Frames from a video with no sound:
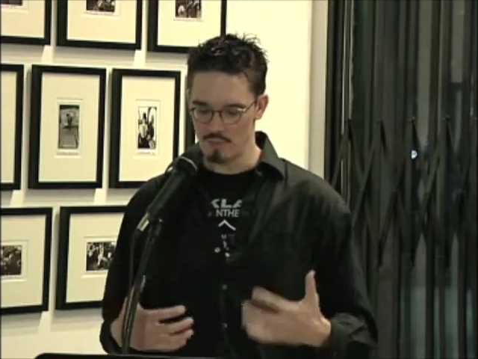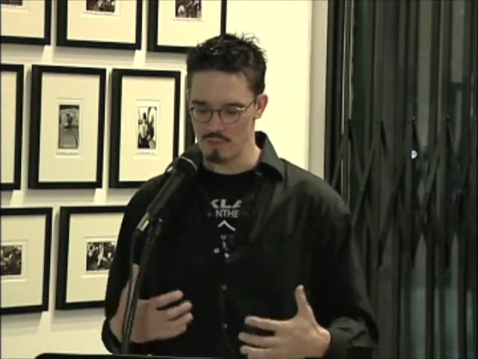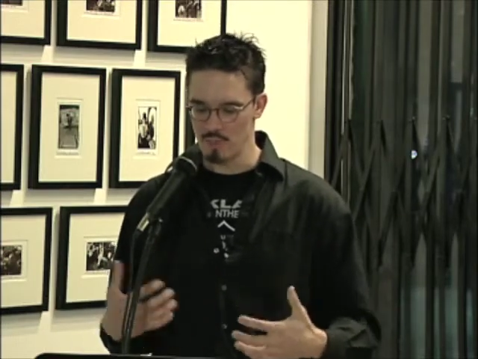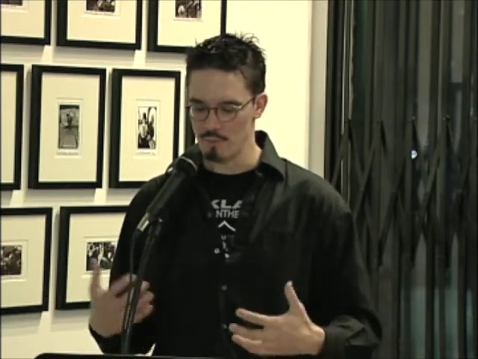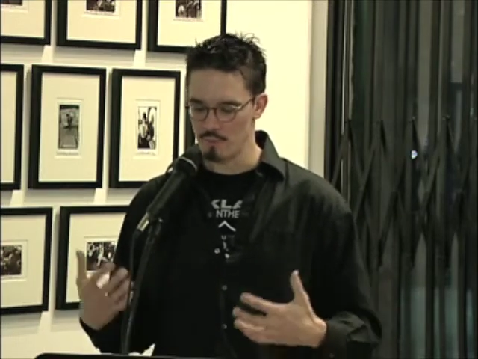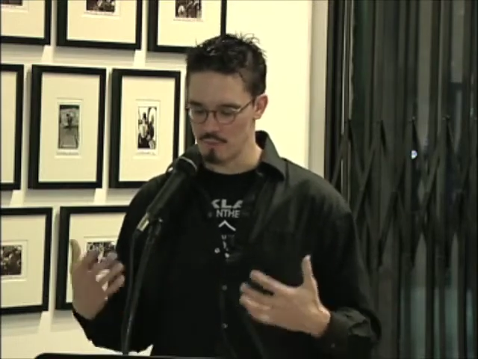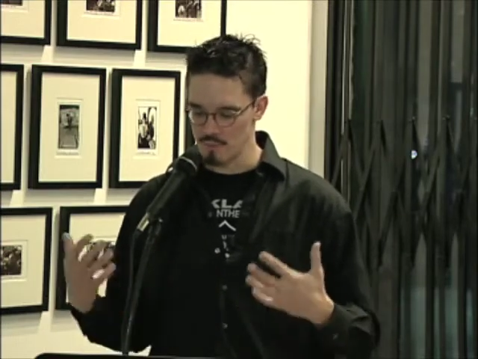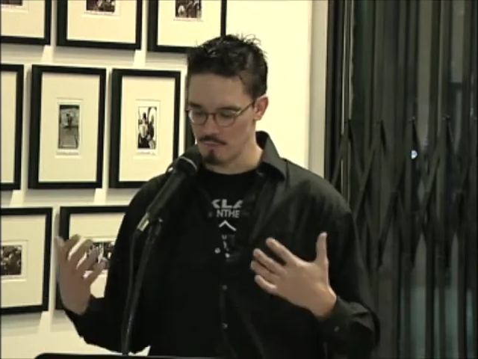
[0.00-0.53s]

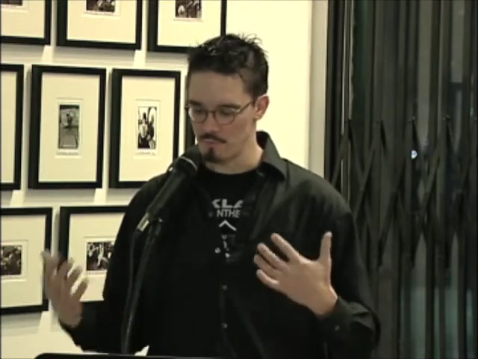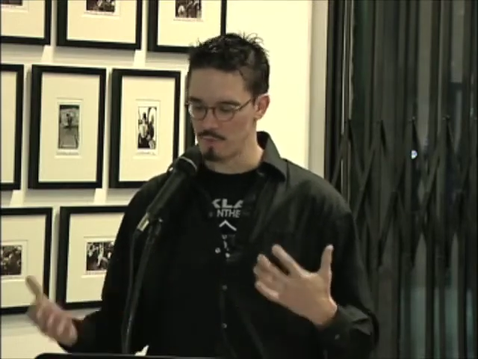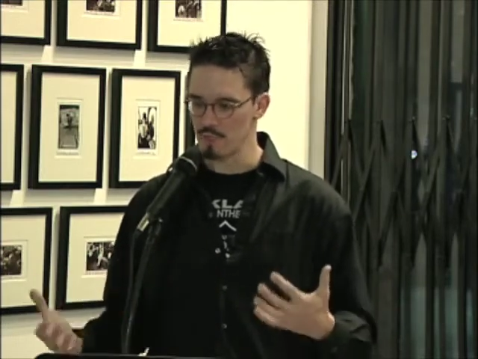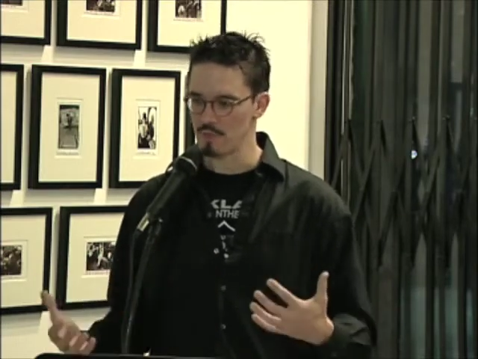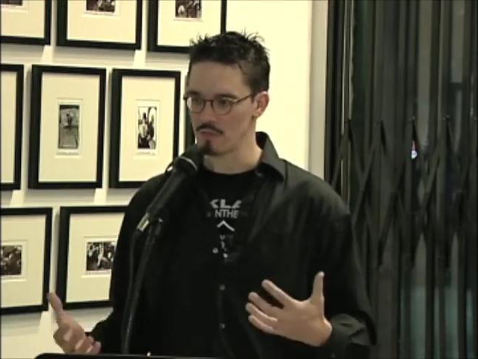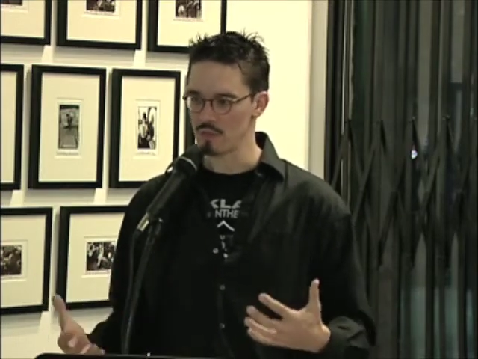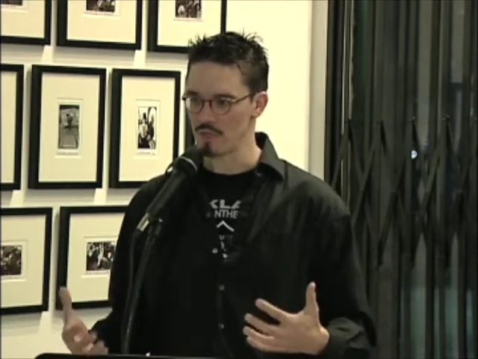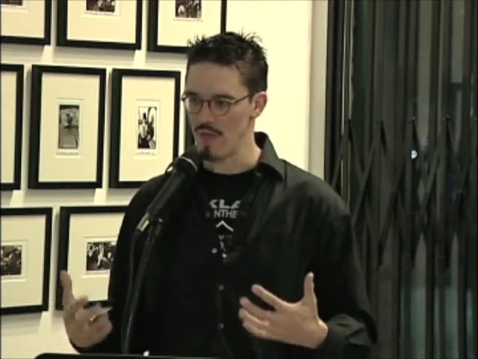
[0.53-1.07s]
some
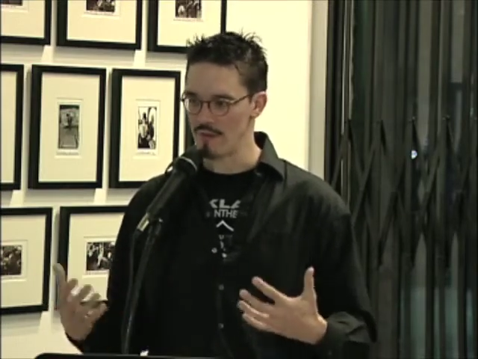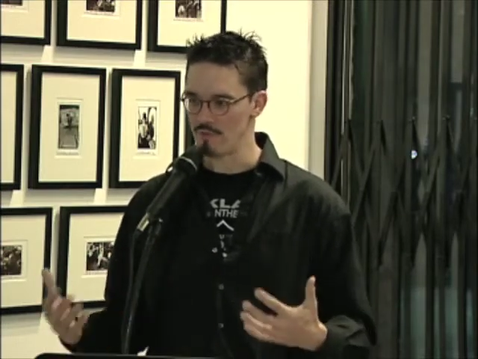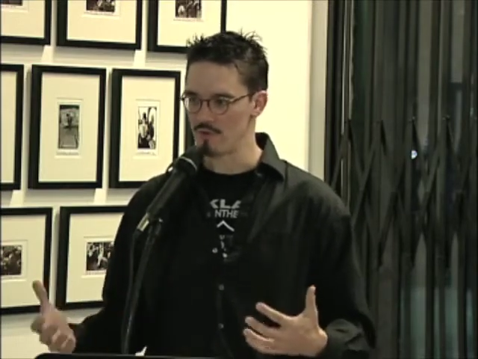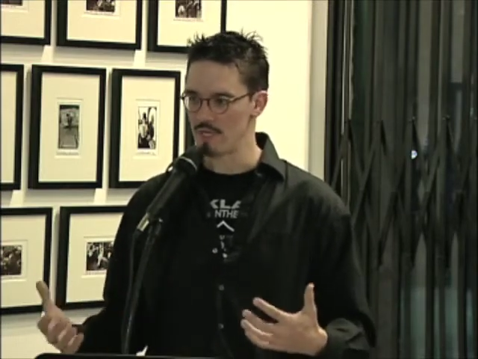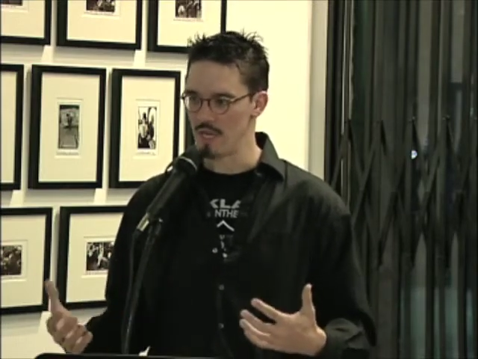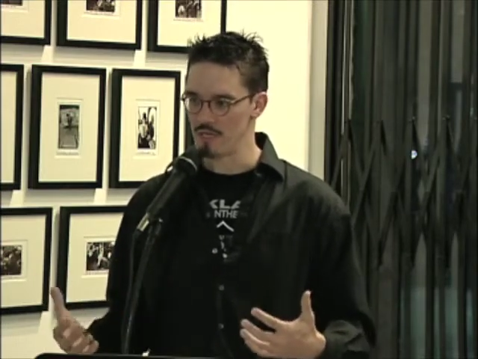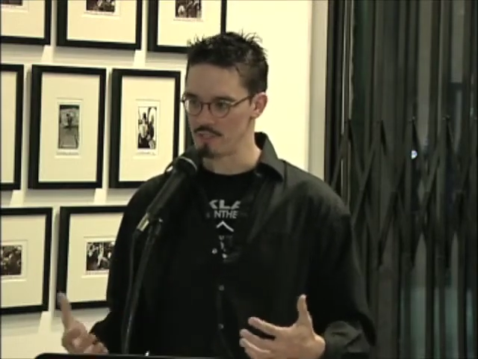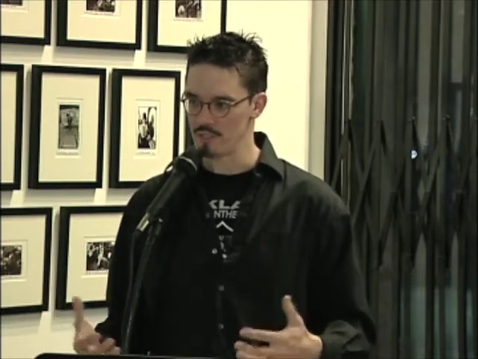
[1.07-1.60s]
political
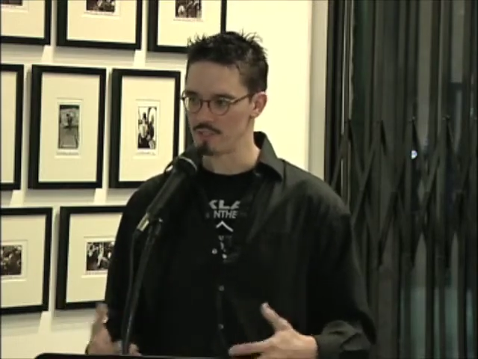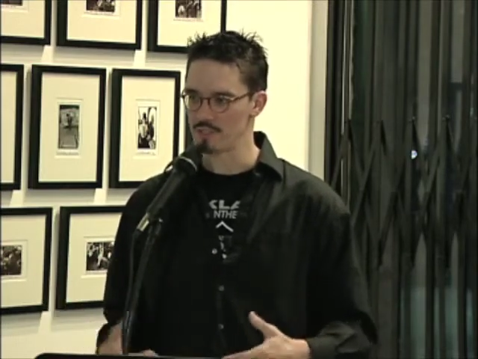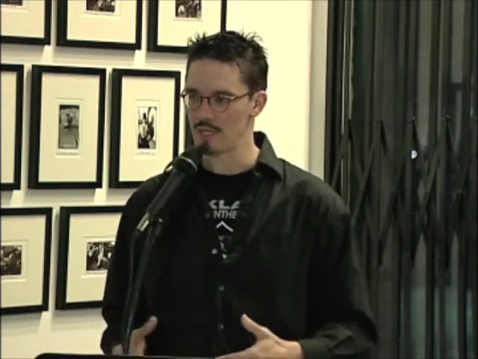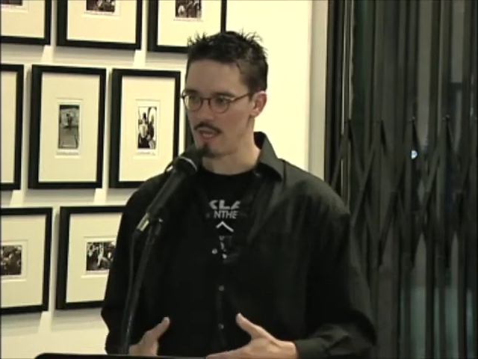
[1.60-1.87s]
confrontations